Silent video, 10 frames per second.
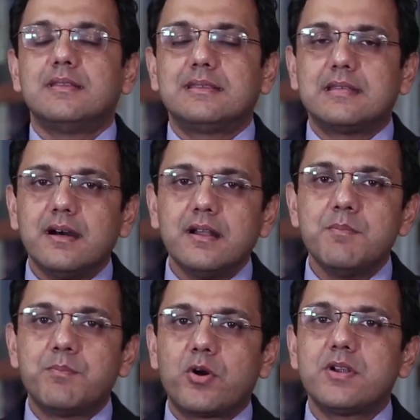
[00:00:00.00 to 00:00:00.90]
The third
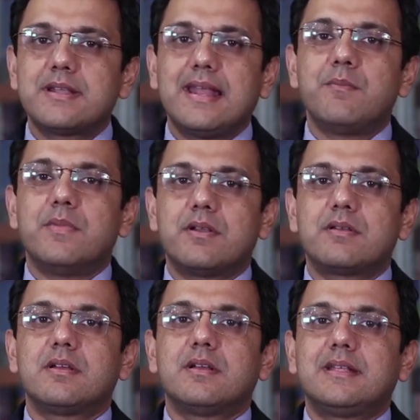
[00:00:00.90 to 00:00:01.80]
important
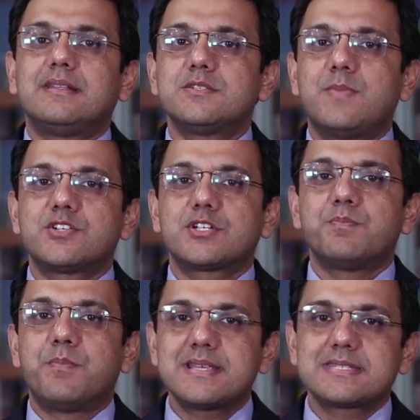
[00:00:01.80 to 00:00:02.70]
element that this
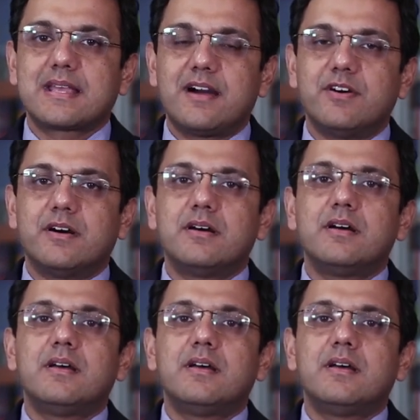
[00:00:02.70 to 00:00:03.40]
budget must cover